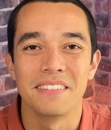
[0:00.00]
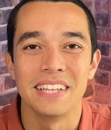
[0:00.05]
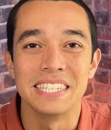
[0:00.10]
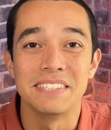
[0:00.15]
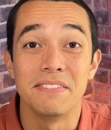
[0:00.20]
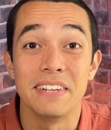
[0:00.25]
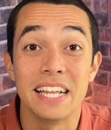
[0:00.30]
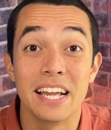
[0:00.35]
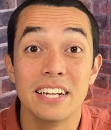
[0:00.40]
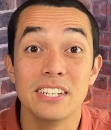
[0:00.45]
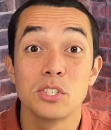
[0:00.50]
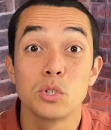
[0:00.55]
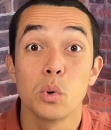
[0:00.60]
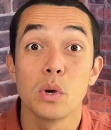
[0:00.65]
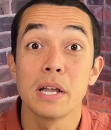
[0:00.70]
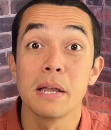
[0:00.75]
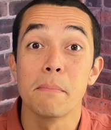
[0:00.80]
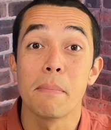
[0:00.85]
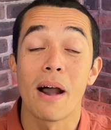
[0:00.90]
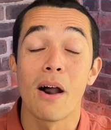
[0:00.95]
this video is
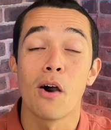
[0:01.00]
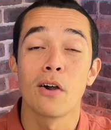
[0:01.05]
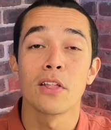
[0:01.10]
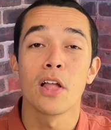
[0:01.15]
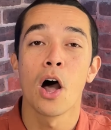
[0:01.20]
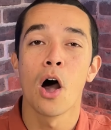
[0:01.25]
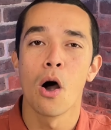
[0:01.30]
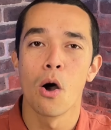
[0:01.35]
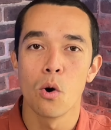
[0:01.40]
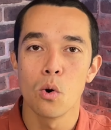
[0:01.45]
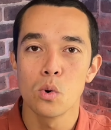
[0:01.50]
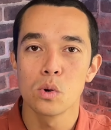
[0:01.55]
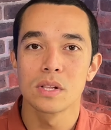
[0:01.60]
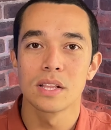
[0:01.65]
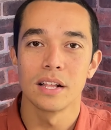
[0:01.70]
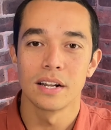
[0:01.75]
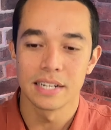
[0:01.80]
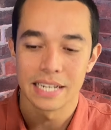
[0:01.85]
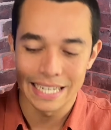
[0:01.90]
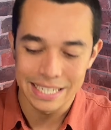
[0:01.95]
talking about the hold
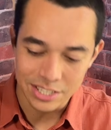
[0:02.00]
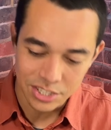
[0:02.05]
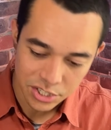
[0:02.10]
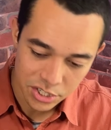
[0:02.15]
luggage